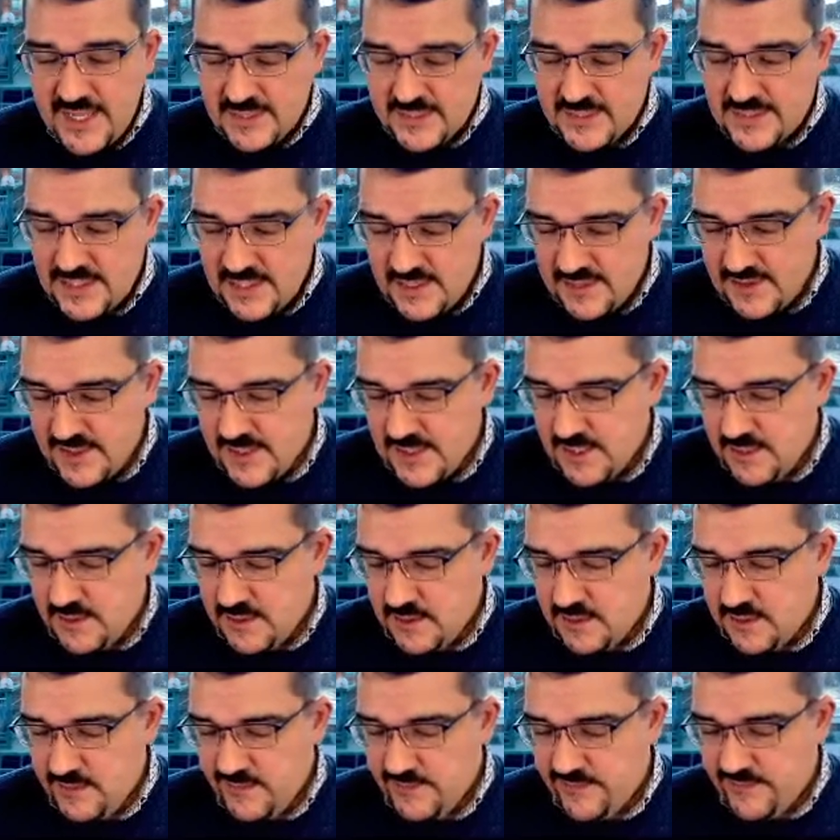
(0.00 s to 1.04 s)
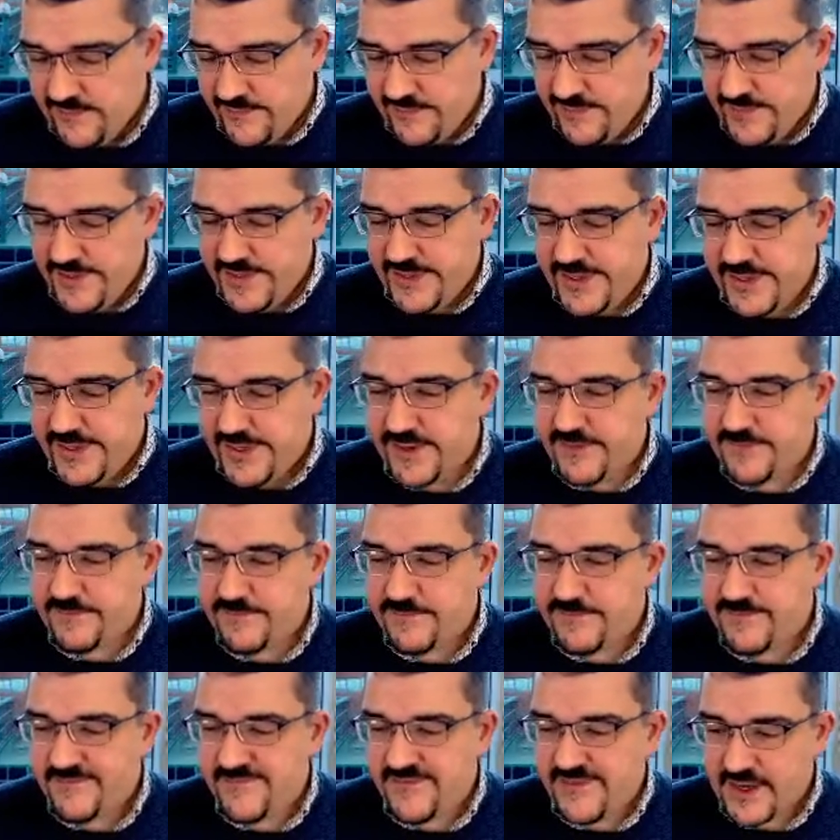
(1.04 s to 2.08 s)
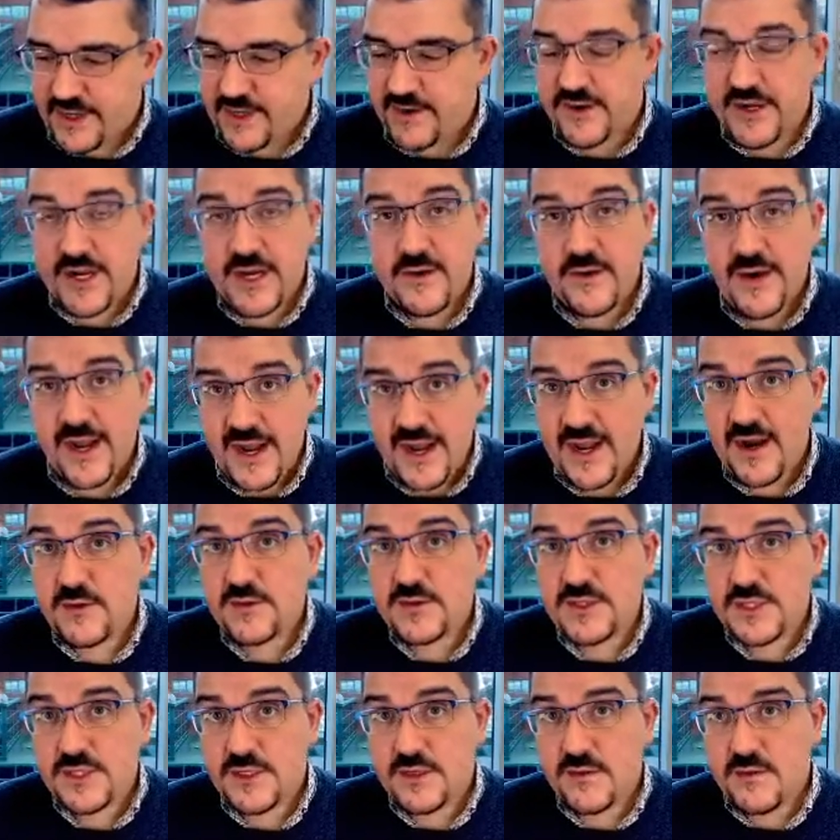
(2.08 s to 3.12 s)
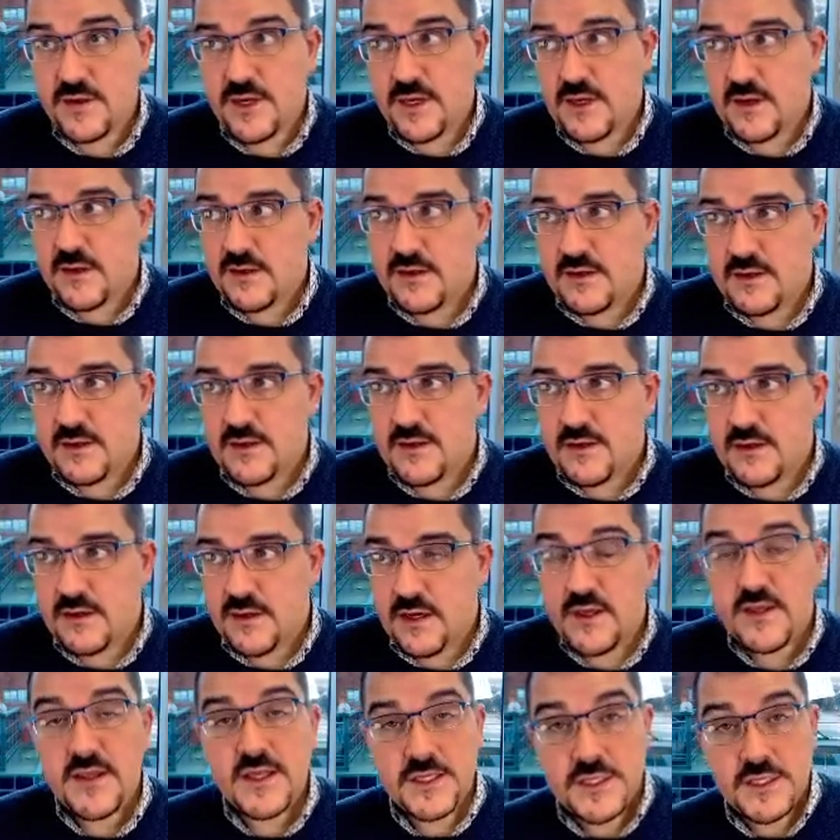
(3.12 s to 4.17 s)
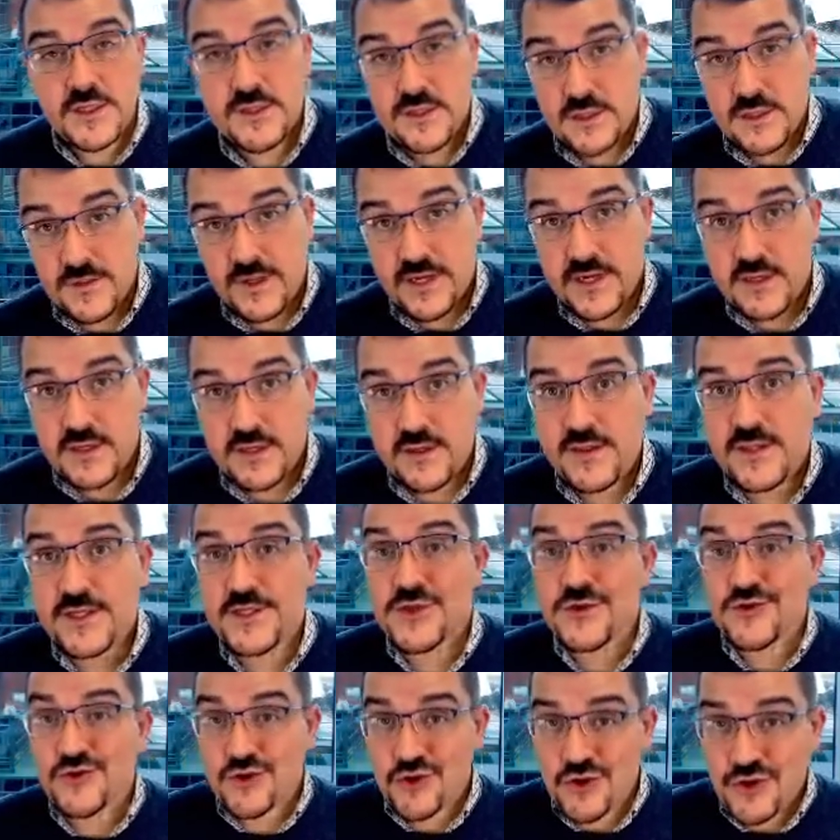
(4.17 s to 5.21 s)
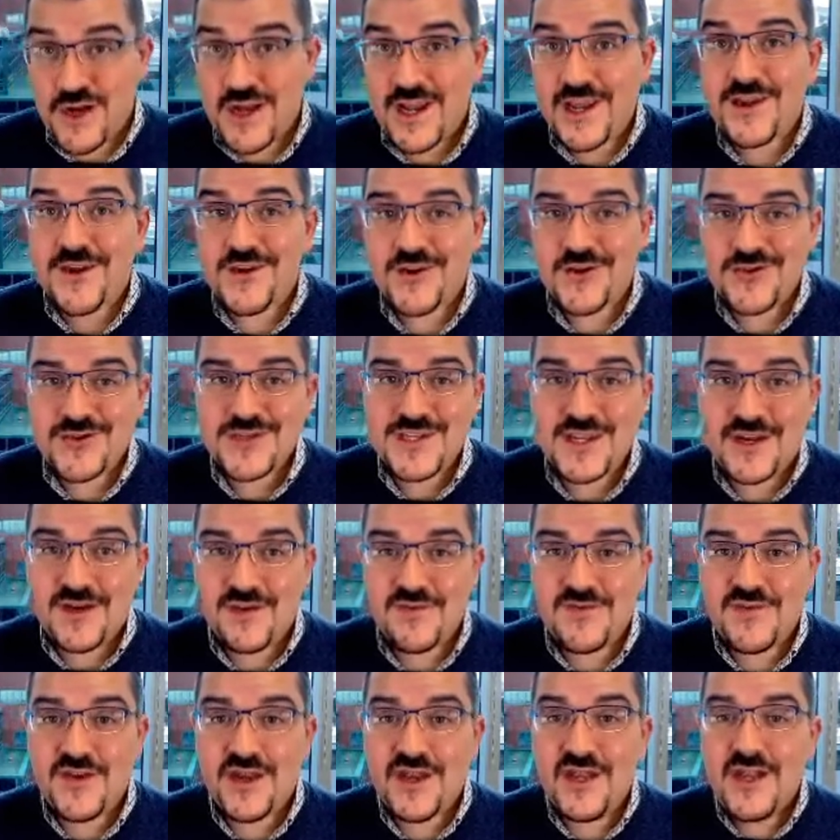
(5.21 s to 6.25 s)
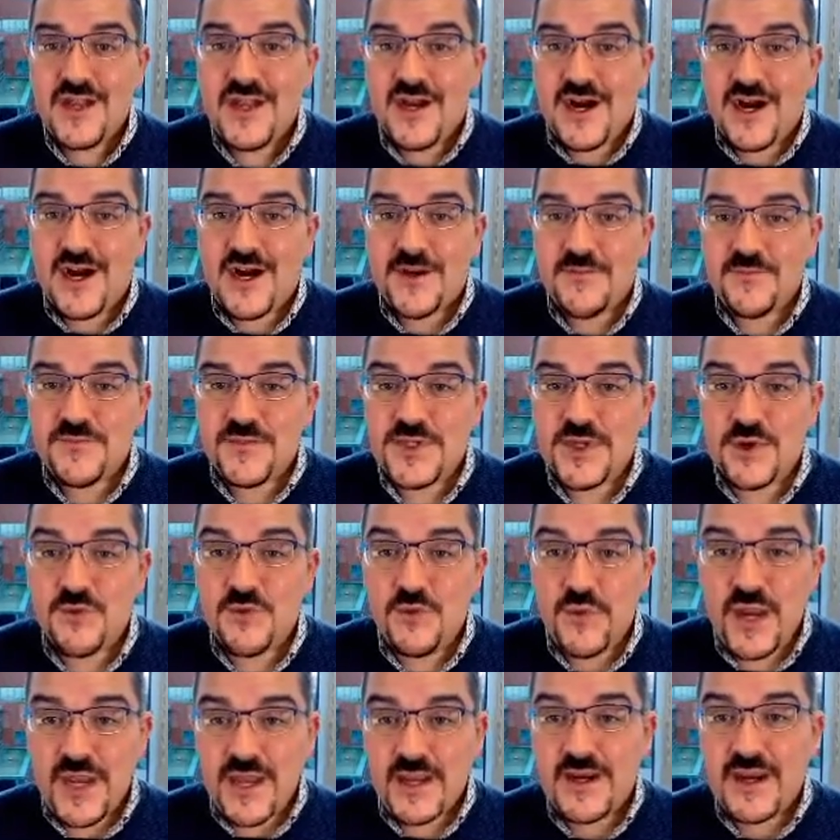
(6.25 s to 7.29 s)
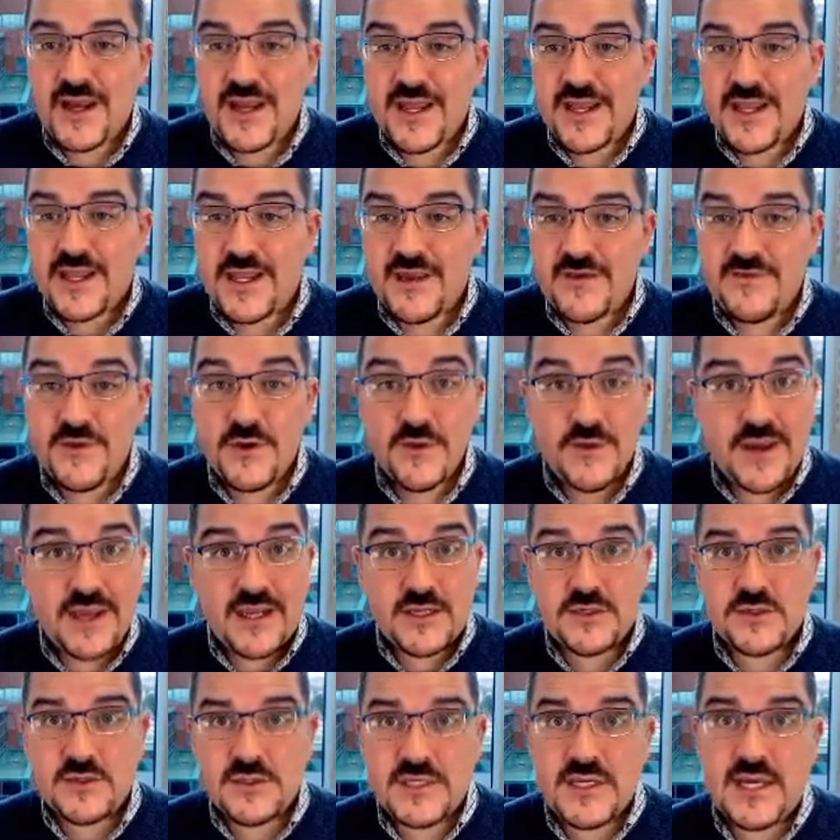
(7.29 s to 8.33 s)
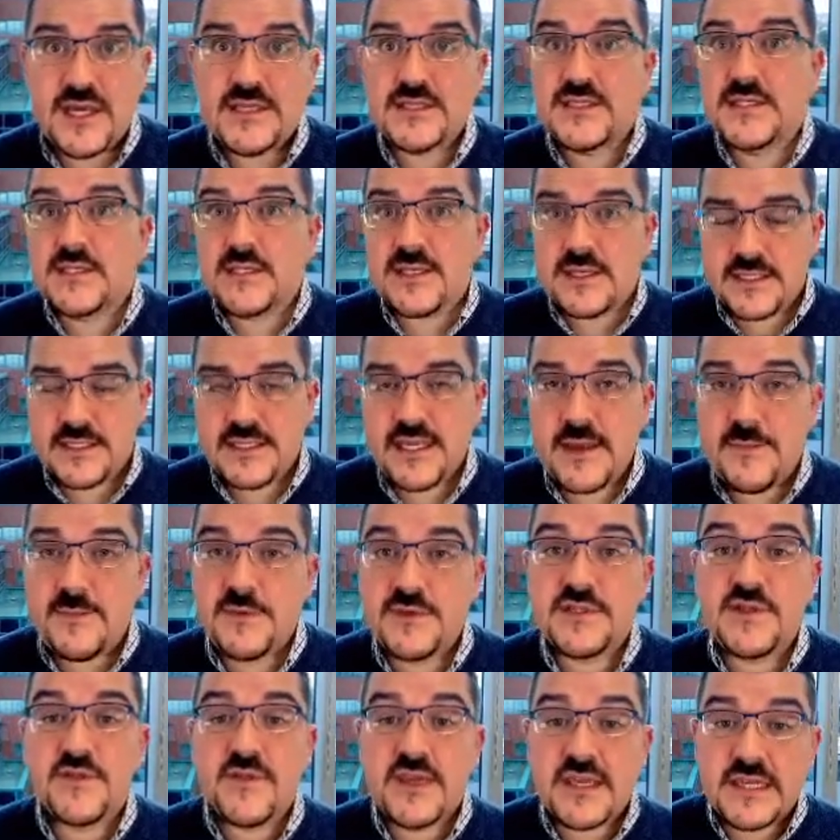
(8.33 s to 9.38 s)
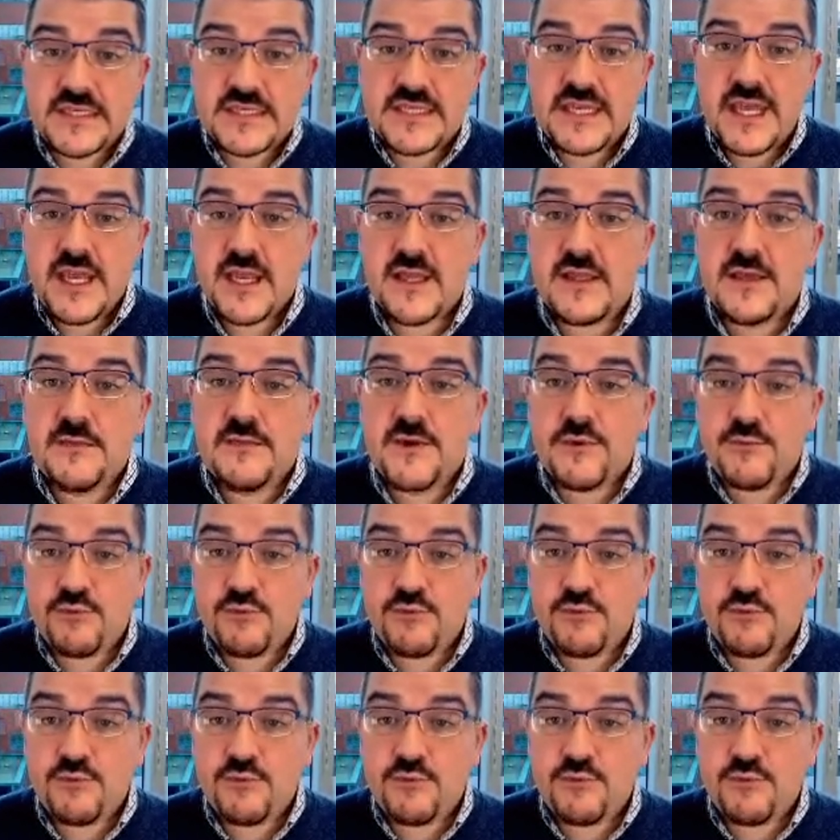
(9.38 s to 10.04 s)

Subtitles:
say that you've really figured out how to do it unless you do it, unless you try it yourself. So when I give you exercises and examples and things, take them and